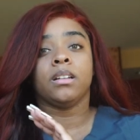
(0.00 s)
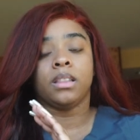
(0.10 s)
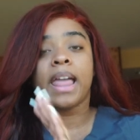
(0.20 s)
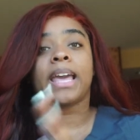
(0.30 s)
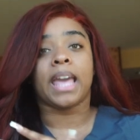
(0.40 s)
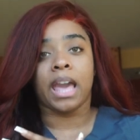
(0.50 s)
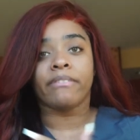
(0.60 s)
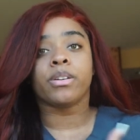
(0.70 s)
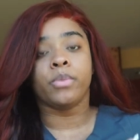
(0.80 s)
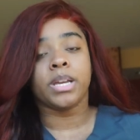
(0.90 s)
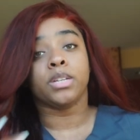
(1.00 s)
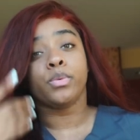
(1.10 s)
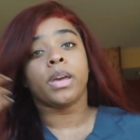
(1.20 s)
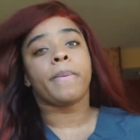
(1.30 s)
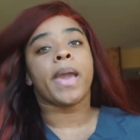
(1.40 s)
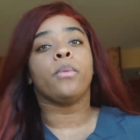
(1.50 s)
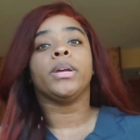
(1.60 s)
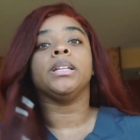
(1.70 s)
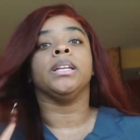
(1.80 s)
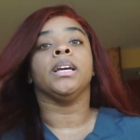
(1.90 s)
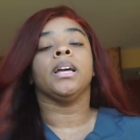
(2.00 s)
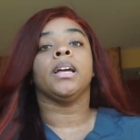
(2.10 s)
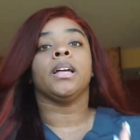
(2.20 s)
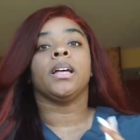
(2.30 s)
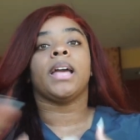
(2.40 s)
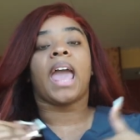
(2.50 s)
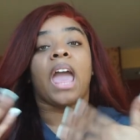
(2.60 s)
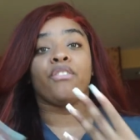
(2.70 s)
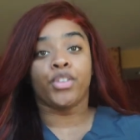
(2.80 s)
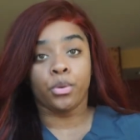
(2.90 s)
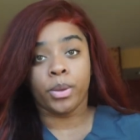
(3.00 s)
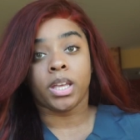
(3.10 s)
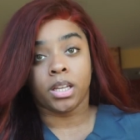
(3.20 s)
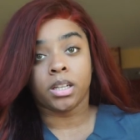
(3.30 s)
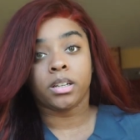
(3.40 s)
like at every week, because we get paid weekly, every week.